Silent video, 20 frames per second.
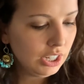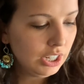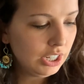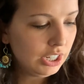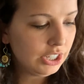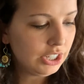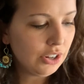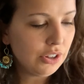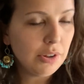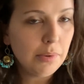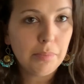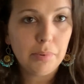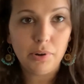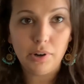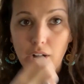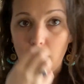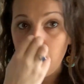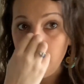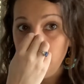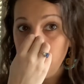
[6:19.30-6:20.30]
So the
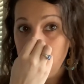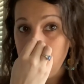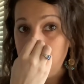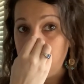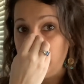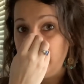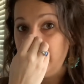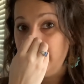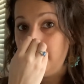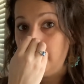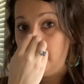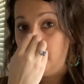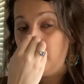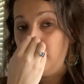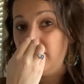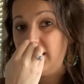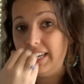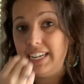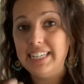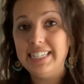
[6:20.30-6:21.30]
problem in the
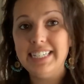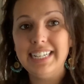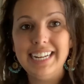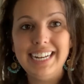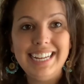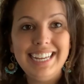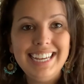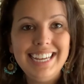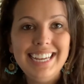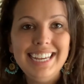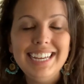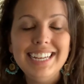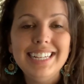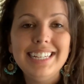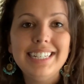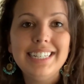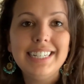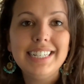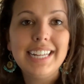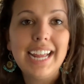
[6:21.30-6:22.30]
book is that he
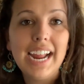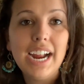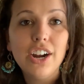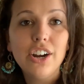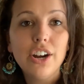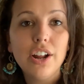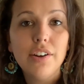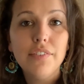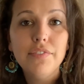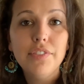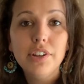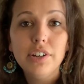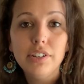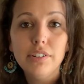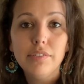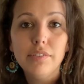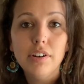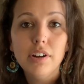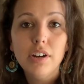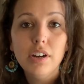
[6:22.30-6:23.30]
is scared of
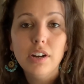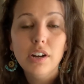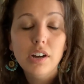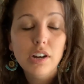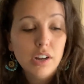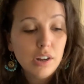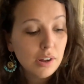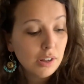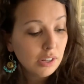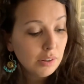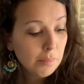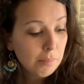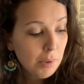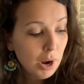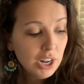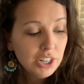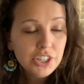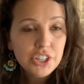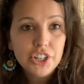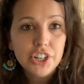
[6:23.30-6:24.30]
the
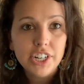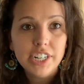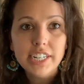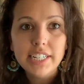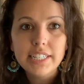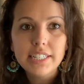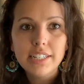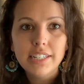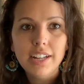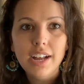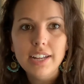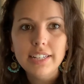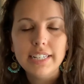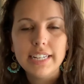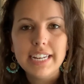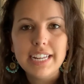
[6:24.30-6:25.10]
monster in his closet.